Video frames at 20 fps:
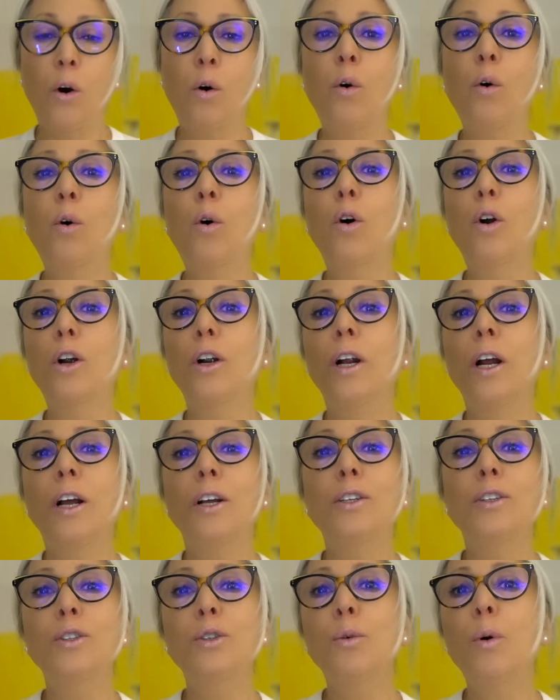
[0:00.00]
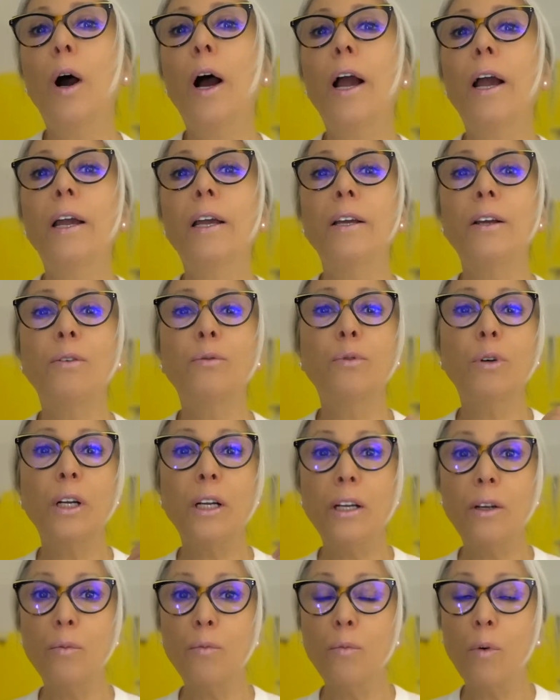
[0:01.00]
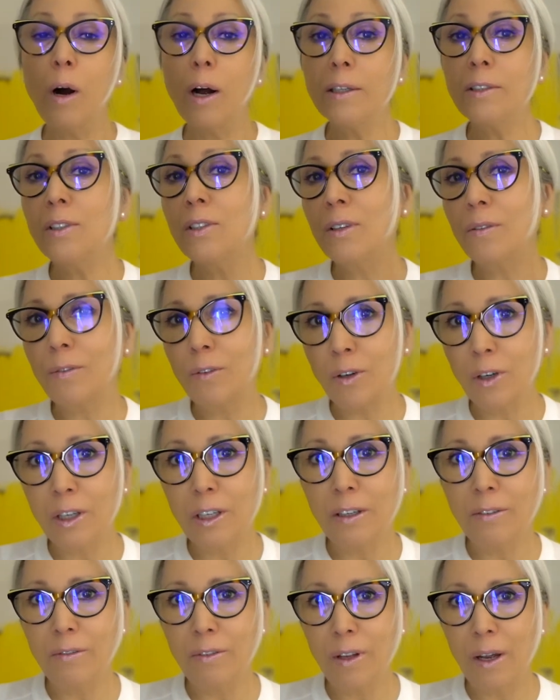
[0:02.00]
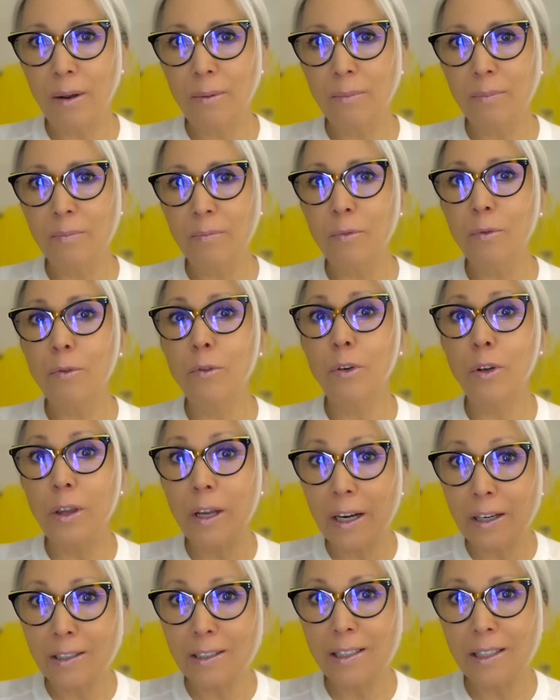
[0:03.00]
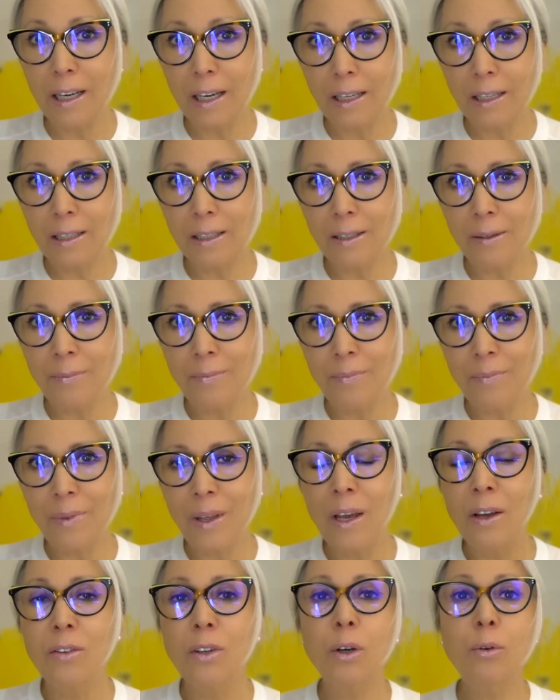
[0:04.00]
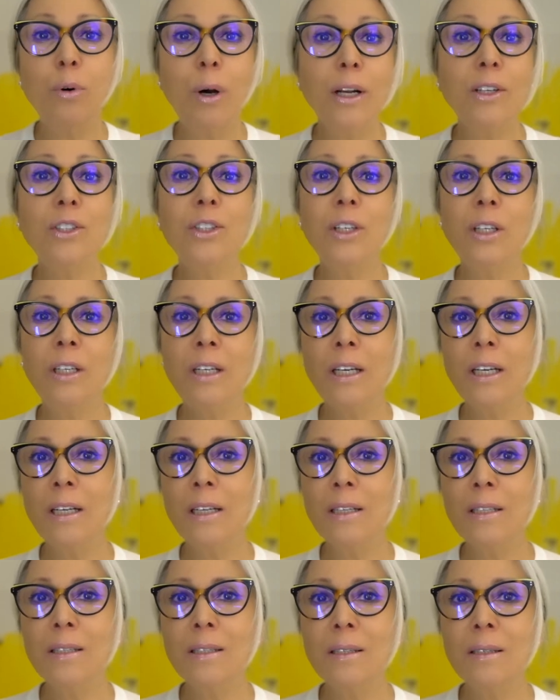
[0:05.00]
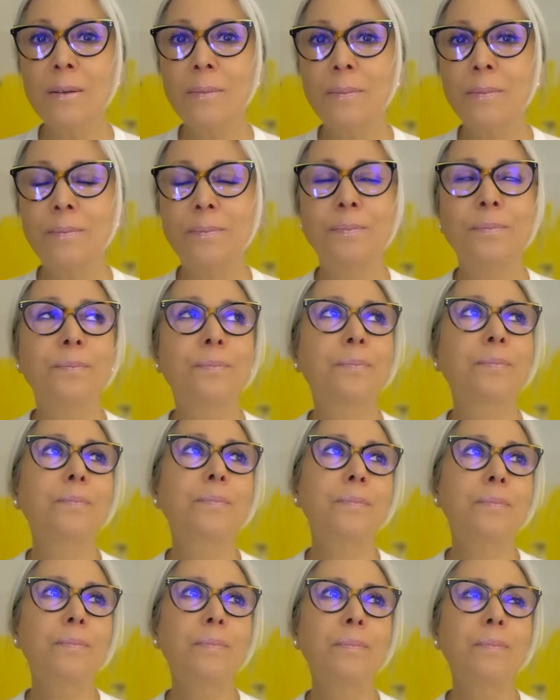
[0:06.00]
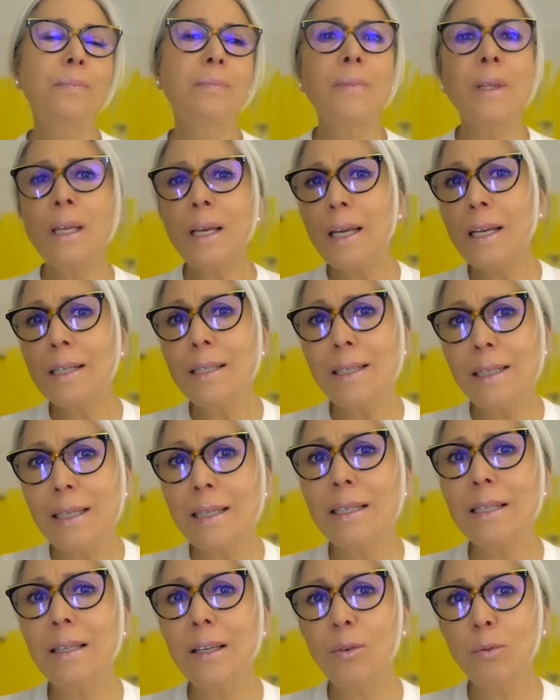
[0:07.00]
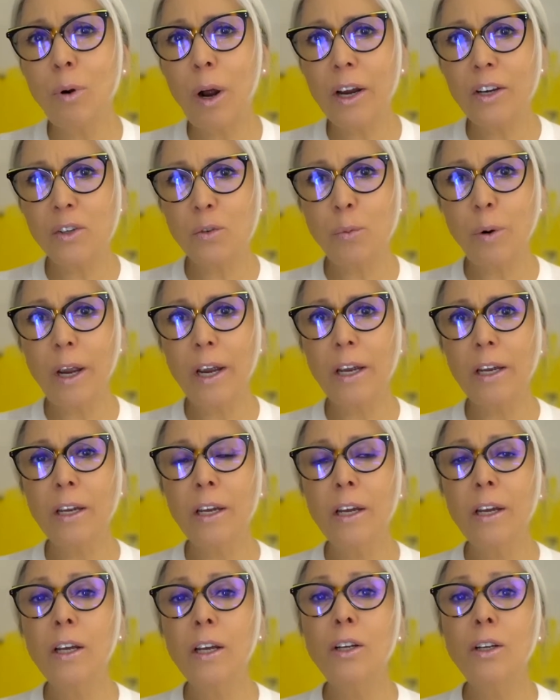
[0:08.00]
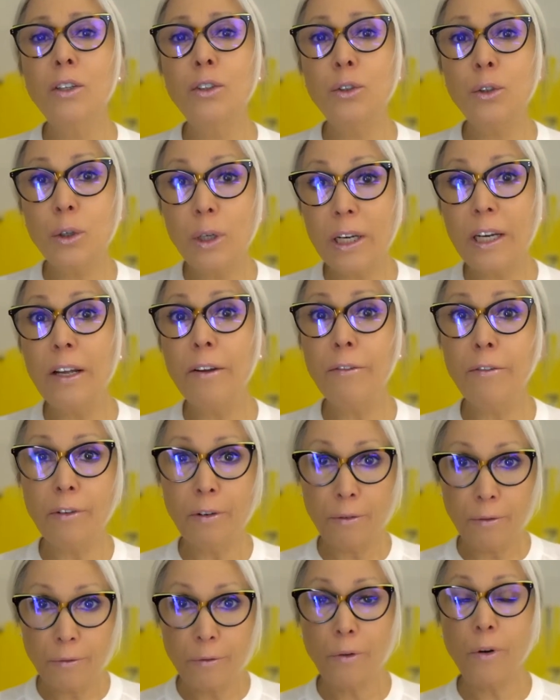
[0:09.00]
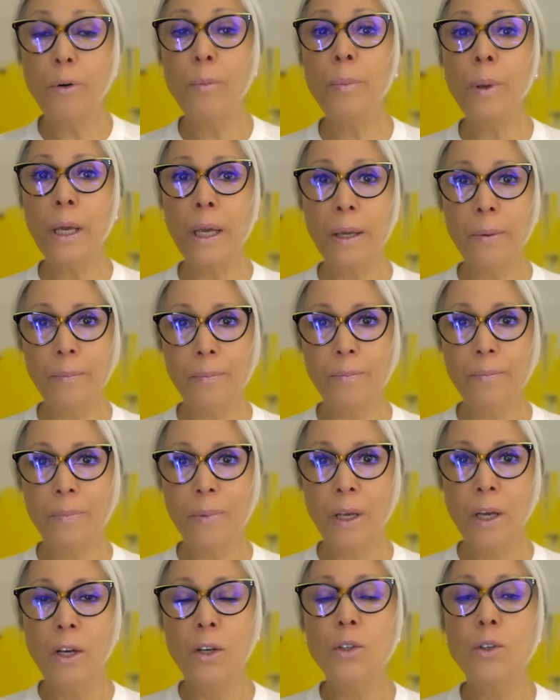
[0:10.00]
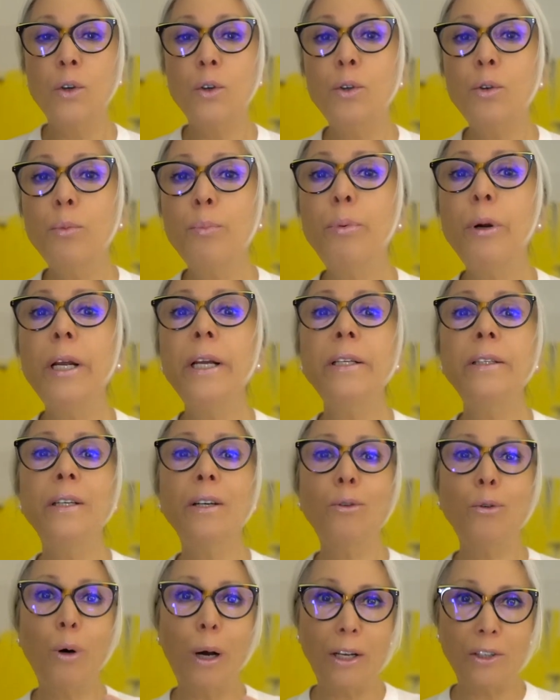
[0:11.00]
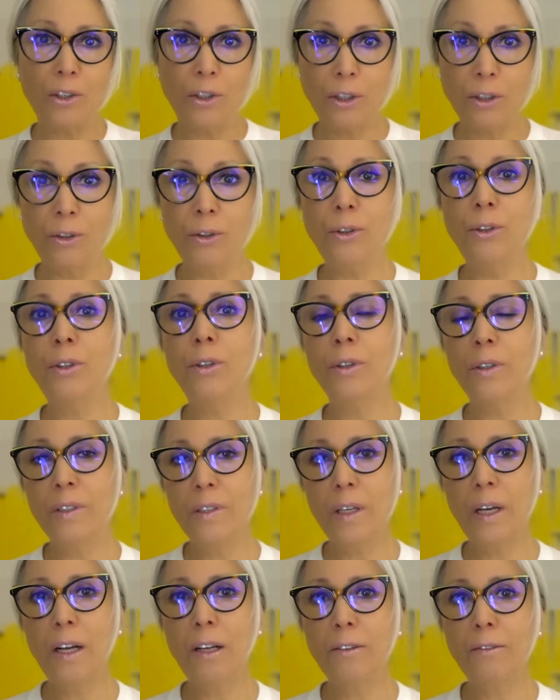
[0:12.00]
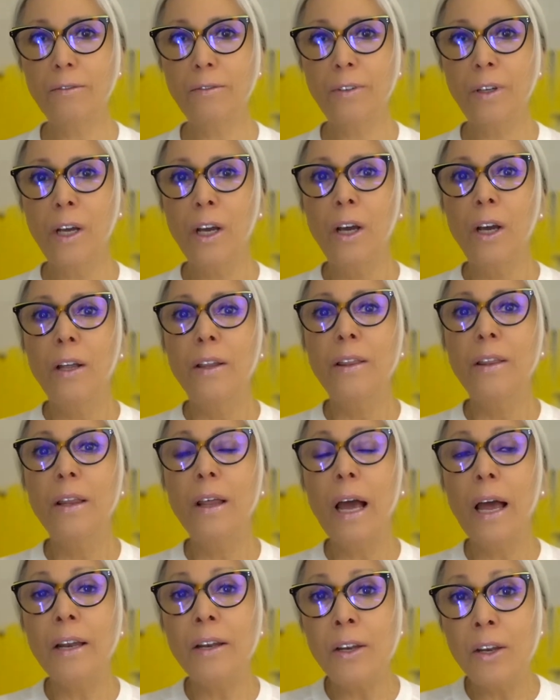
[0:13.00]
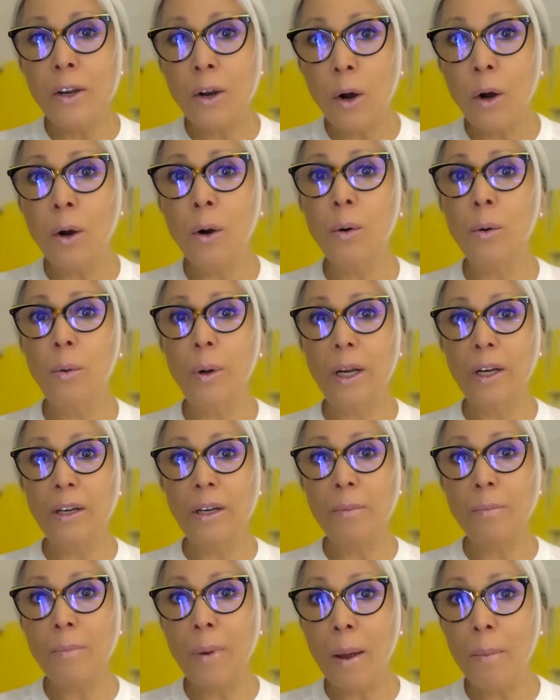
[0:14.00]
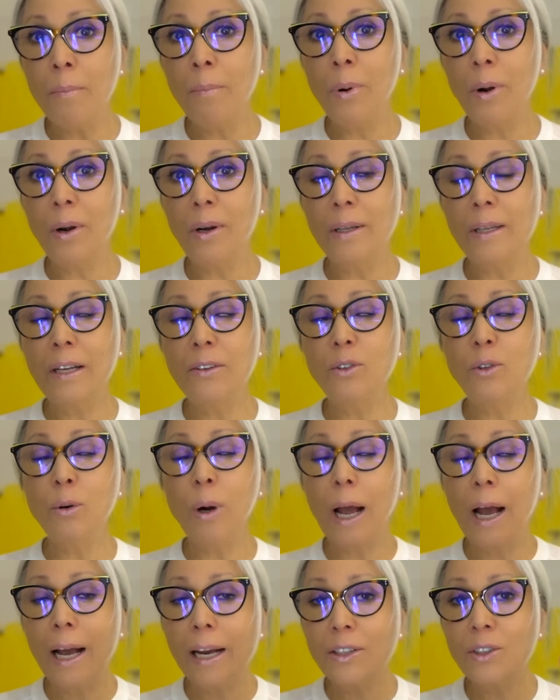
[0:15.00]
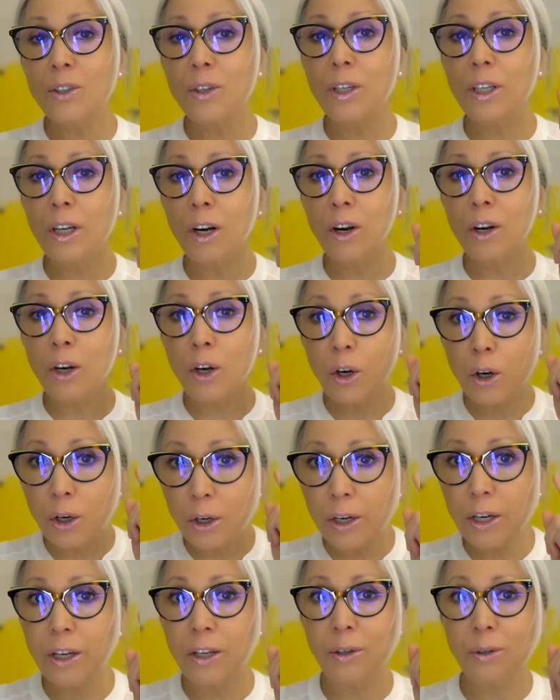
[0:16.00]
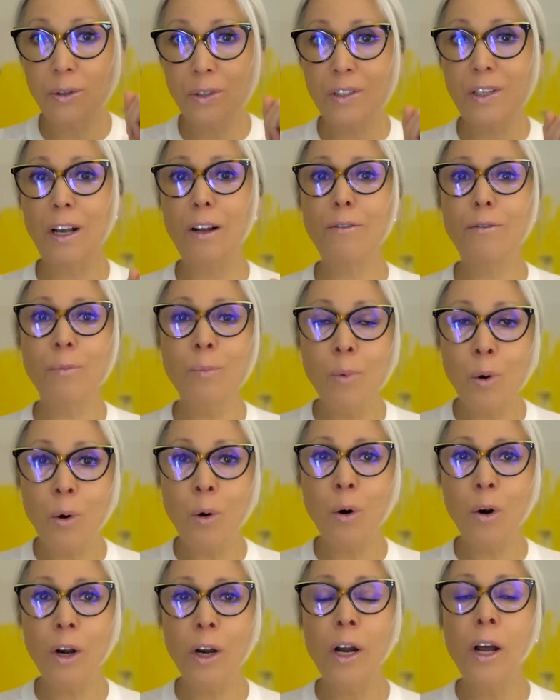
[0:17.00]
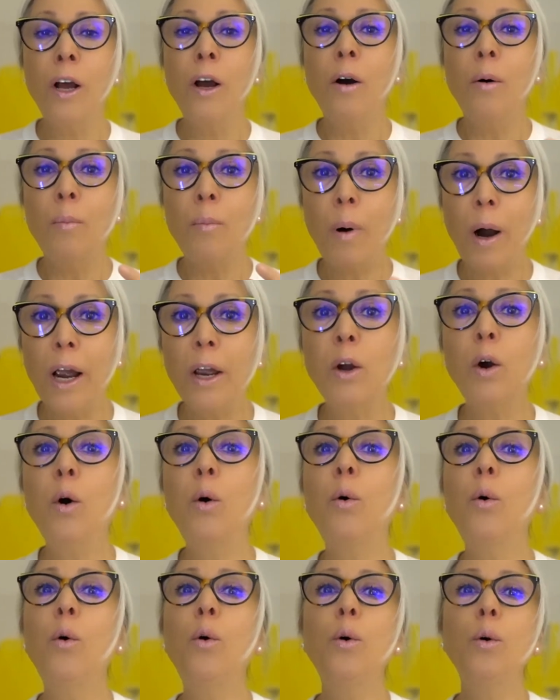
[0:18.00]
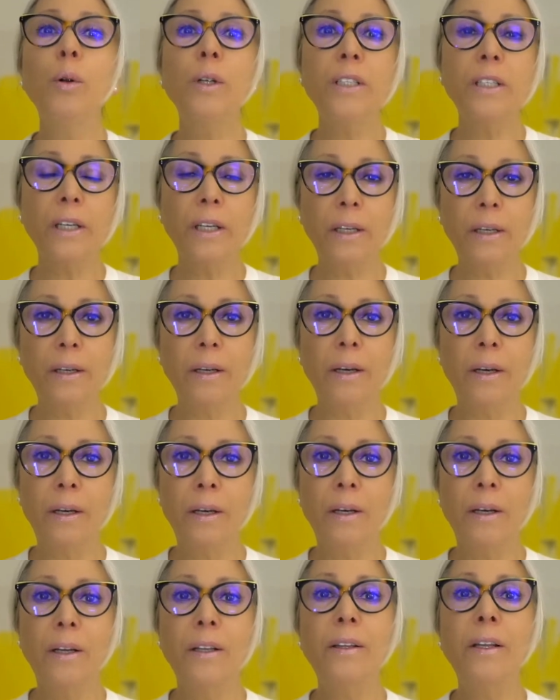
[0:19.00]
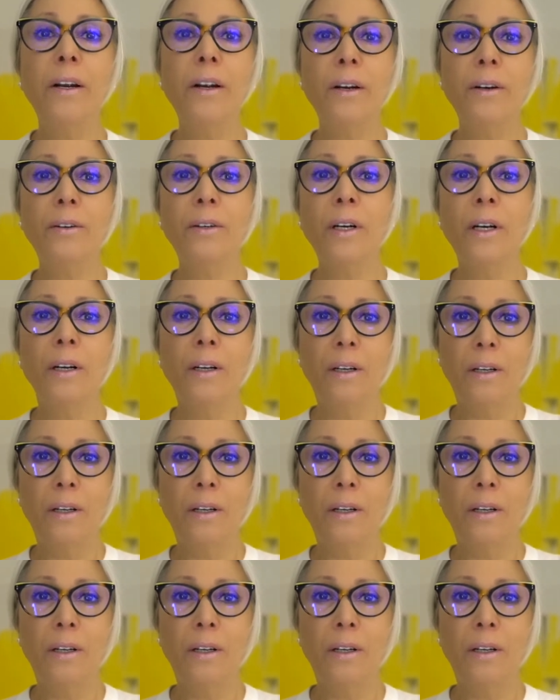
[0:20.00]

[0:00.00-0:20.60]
or do I really want to forgive them for their sake? The question is this the right way to live for me? So you bring the question to yourself, then know and remember that you actually are hurting yourself more by holding their